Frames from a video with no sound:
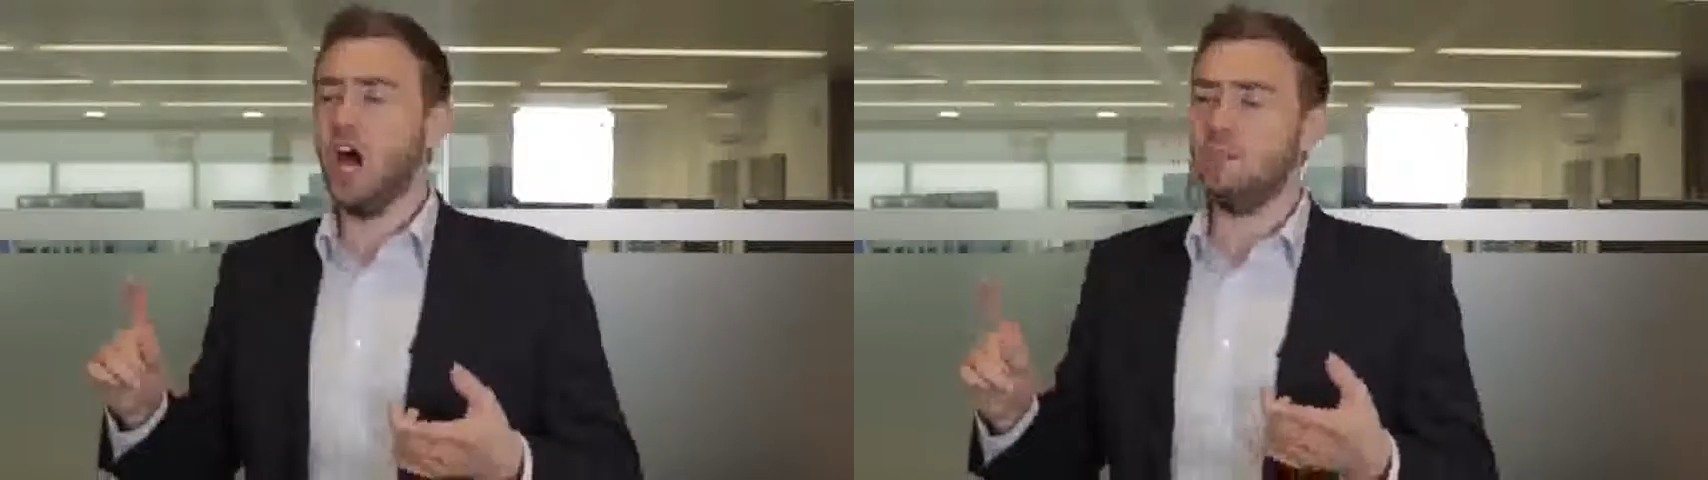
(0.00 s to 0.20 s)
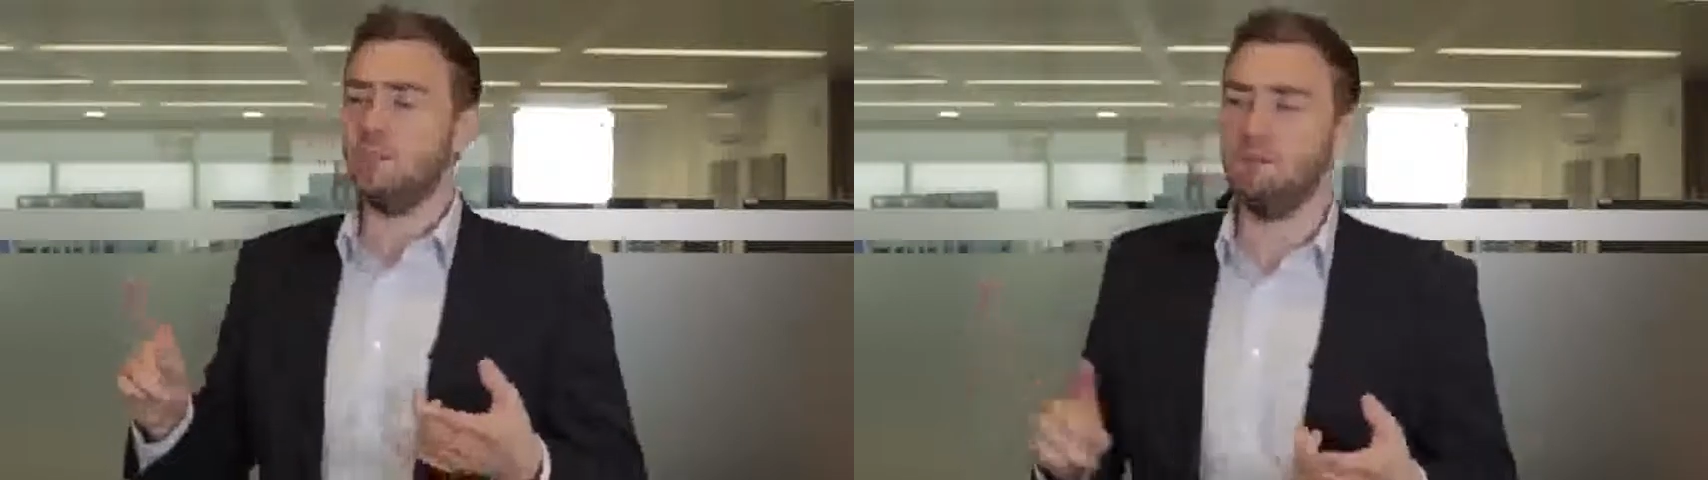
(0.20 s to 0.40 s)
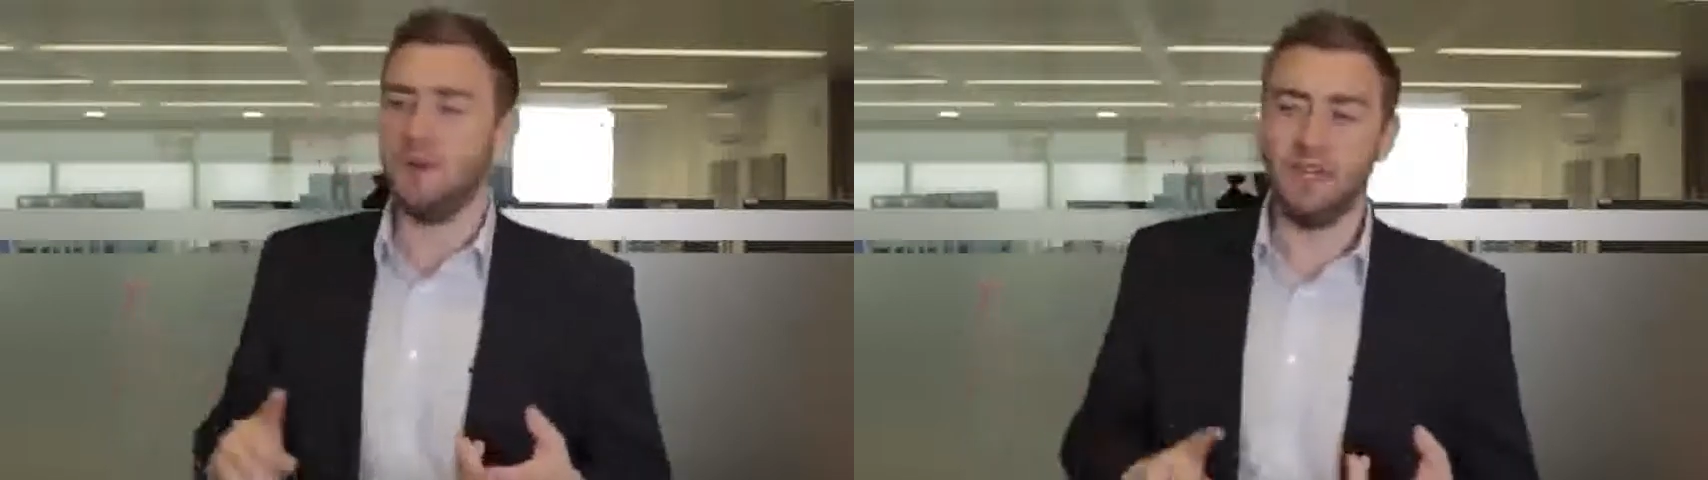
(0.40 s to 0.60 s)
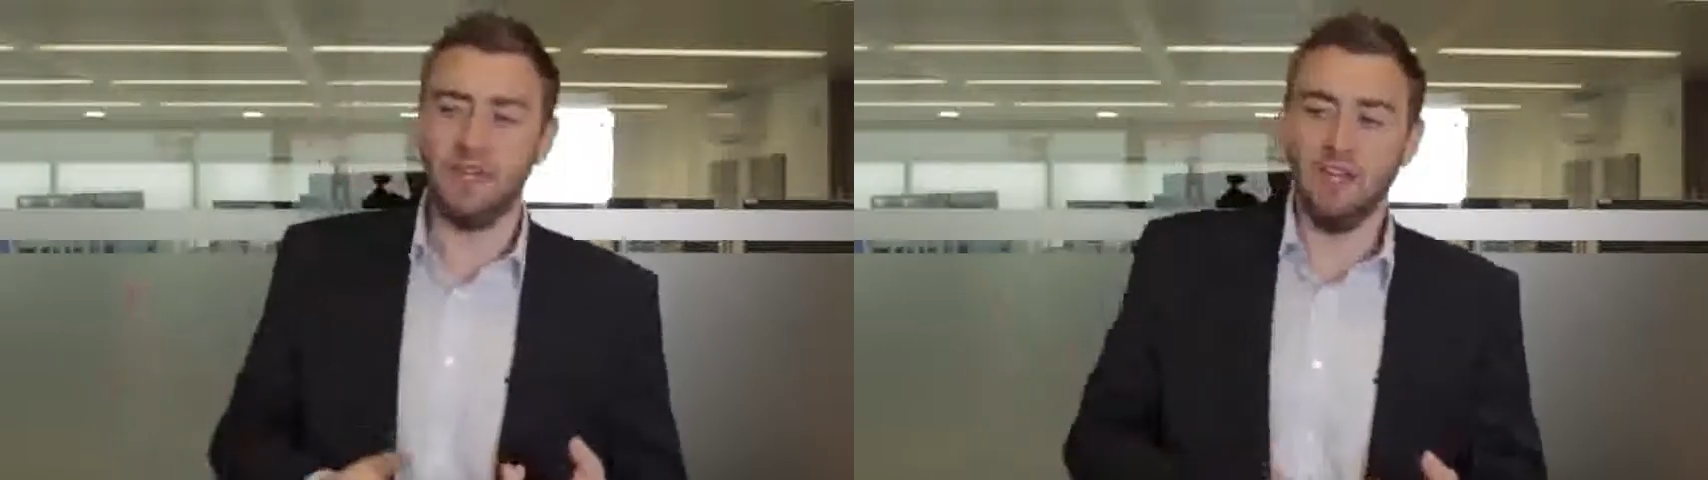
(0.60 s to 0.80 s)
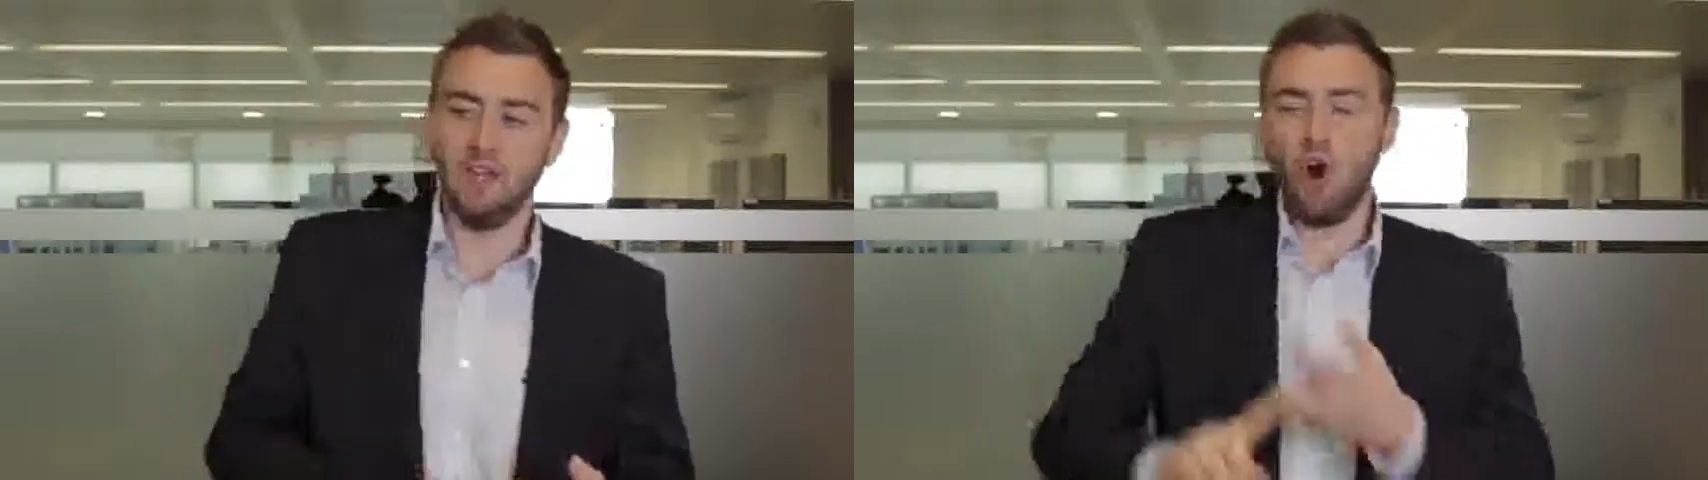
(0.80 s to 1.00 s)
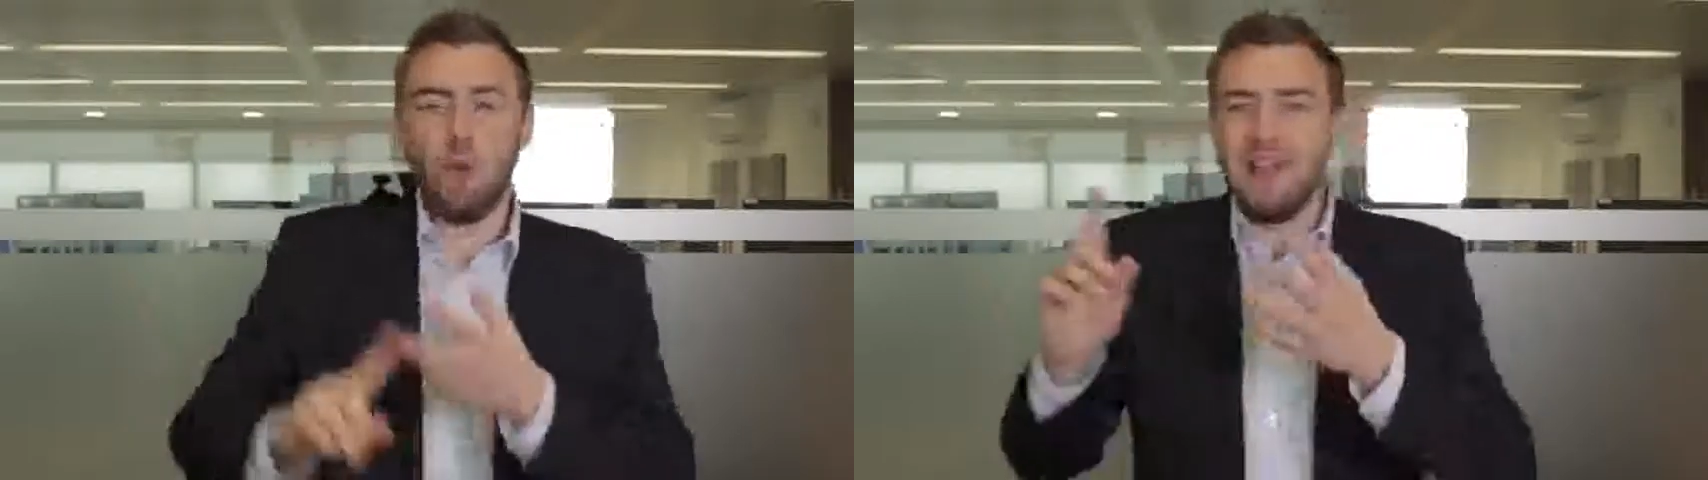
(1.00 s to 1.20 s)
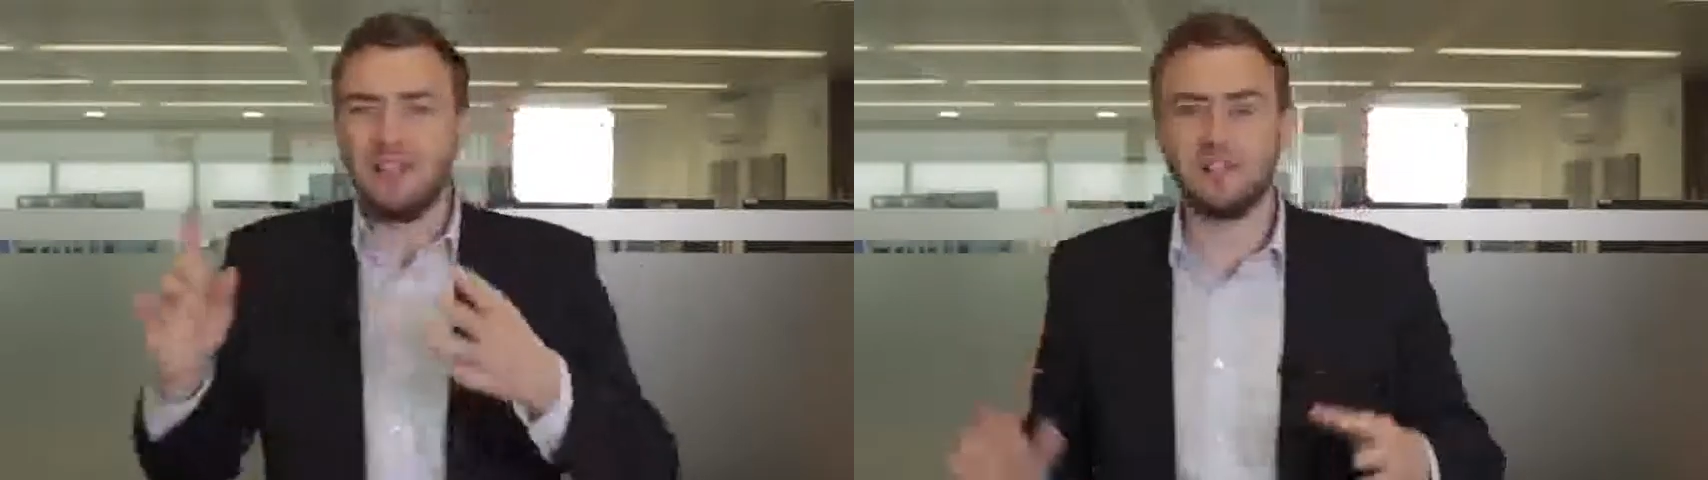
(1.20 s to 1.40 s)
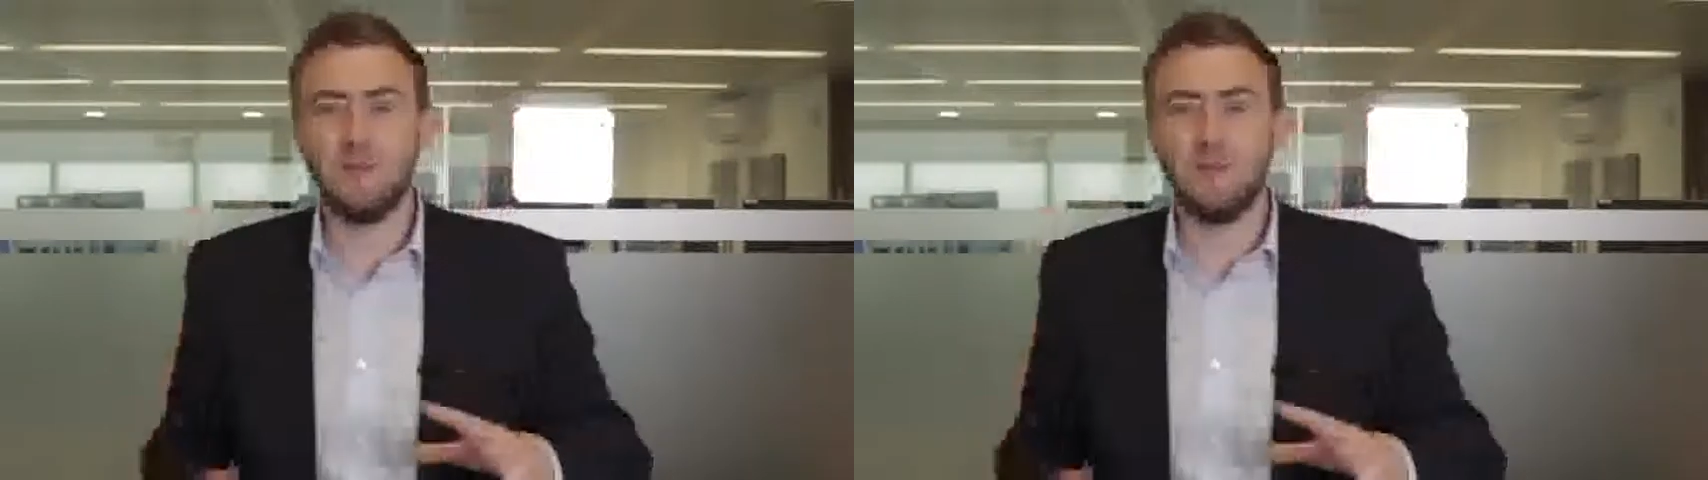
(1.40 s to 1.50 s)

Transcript: there'd be comments,